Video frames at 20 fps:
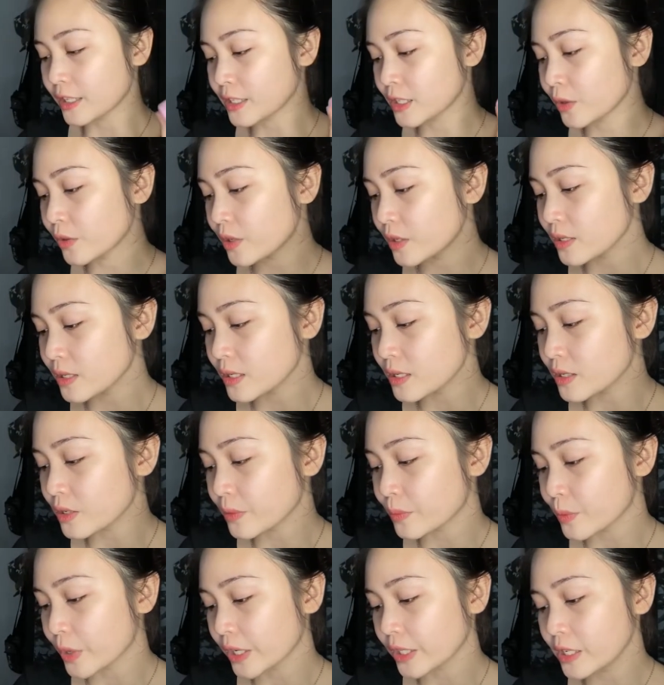so this is their
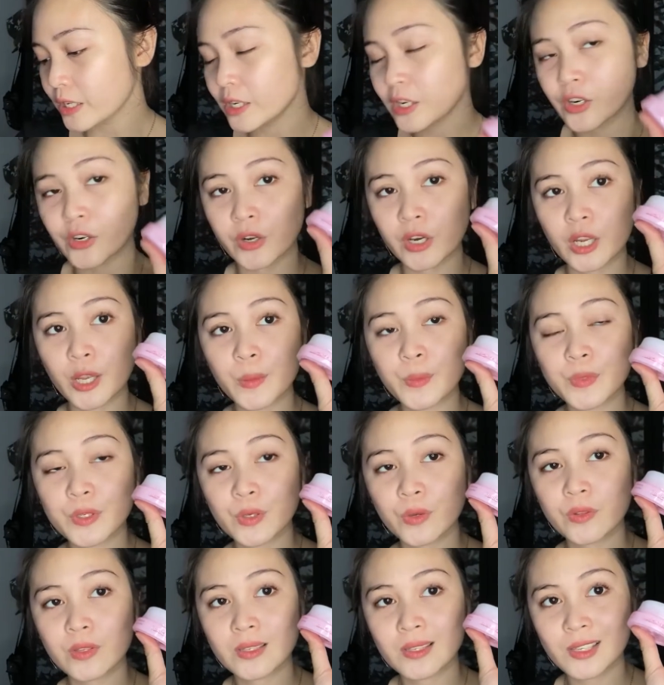brightening cream.
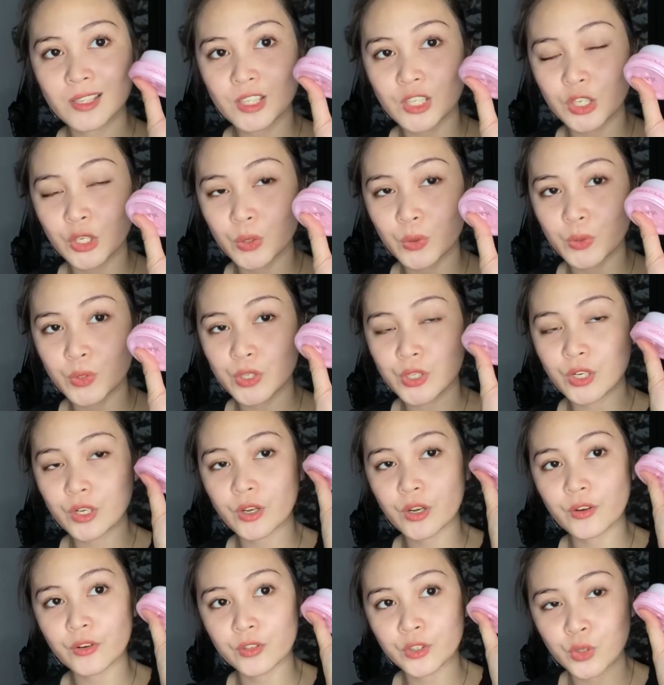So, this is used
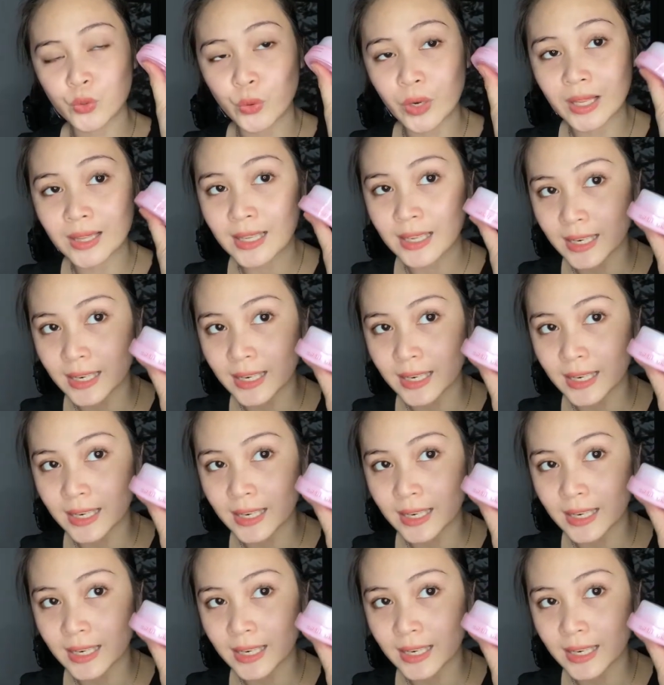during the